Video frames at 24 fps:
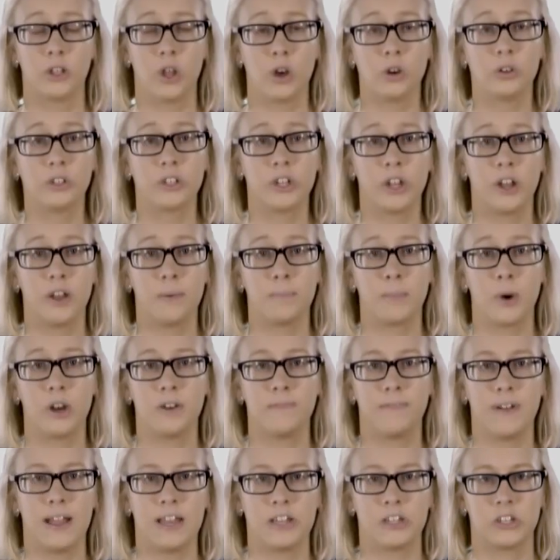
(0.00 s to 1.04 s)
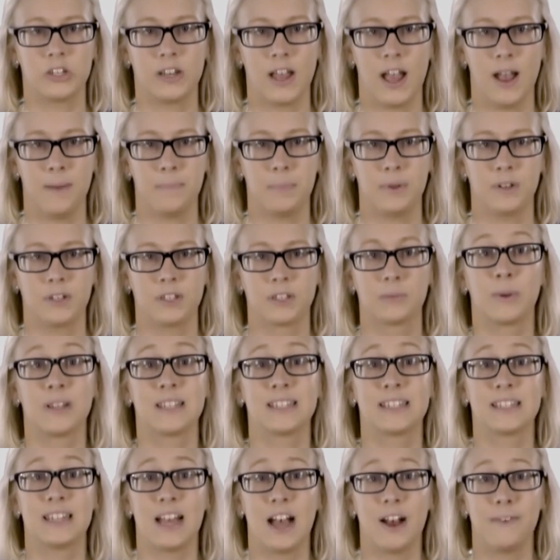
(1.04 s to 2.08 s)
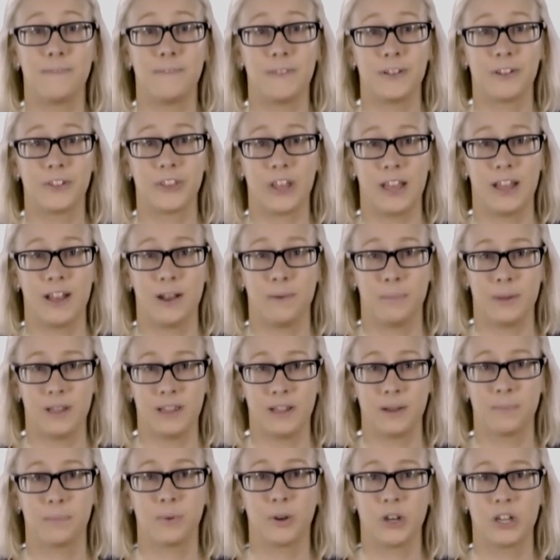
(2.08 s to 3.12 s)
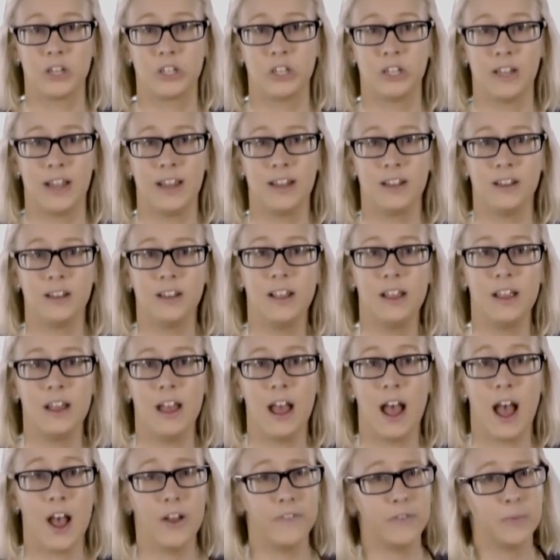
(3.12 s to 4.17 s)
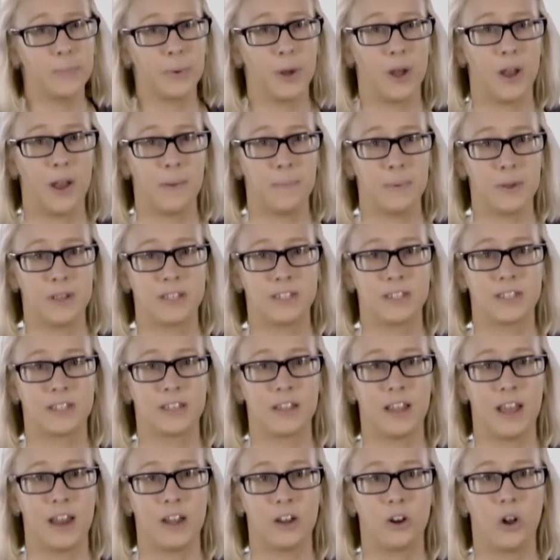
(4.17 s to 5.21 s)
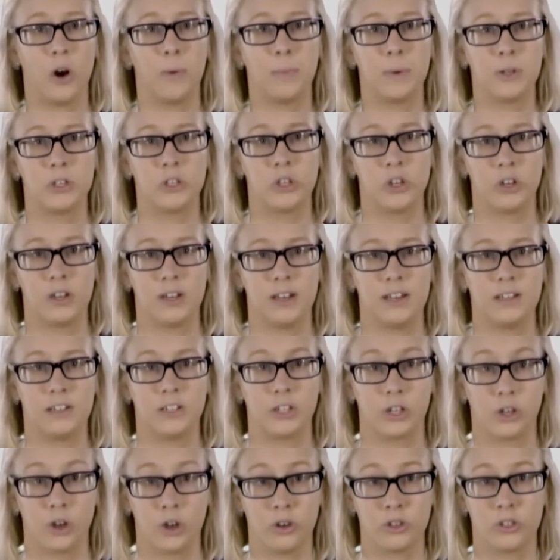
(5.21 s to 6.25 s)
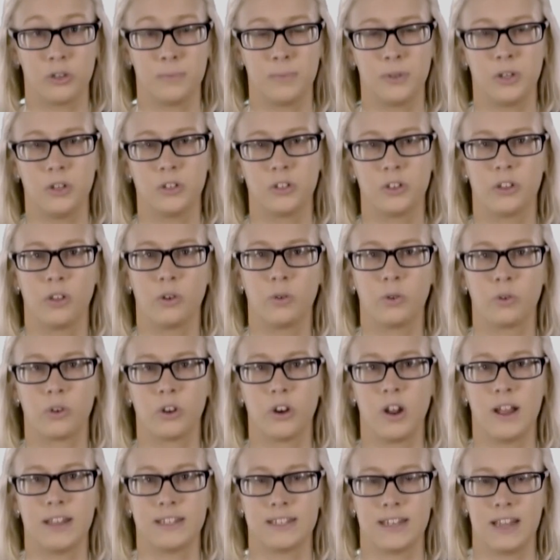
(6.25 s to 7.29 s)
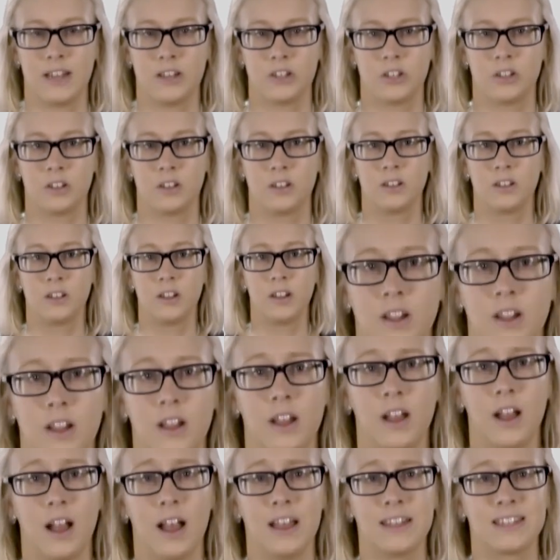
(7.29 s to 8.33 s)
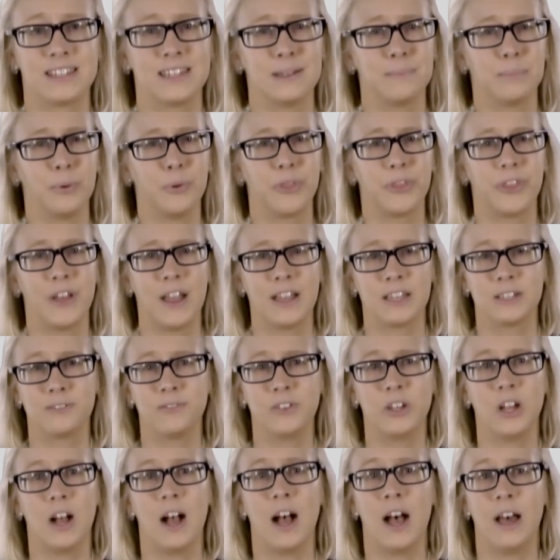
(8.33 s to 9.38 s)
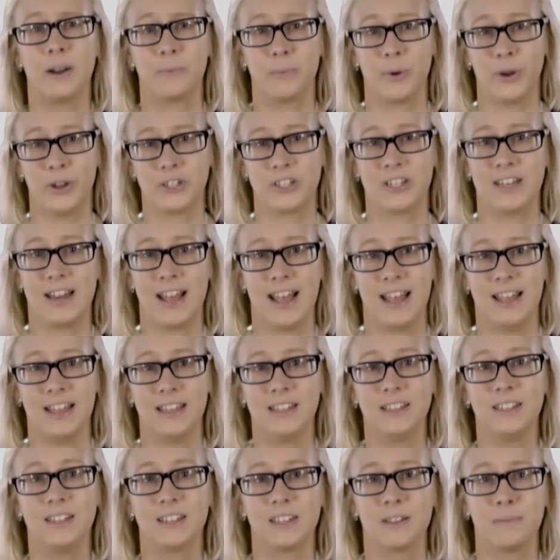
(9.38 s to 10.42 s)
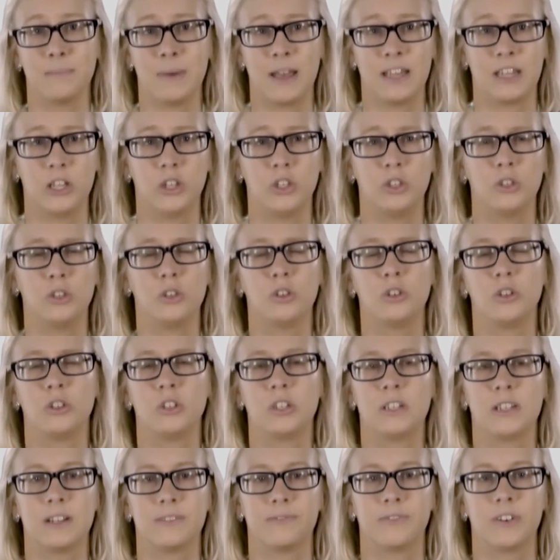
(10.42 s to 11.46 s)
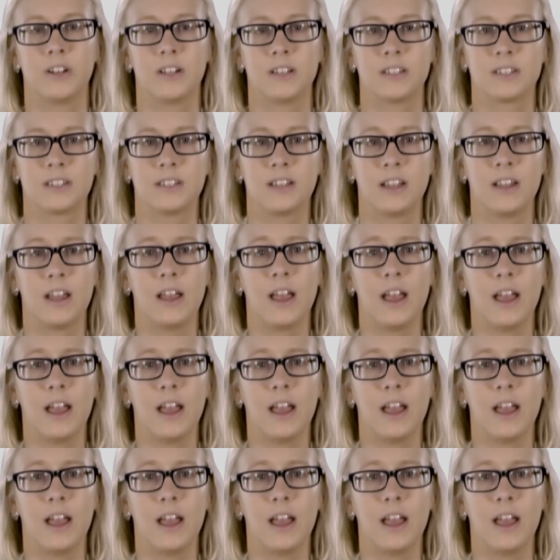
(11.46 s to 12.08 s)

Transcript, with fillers: Long-term motivation happens when staff feel they are being appreciated, have a purpose, and an opportunity to contribute to the organisation. A simple thanks for your hard work today can make a huge difference.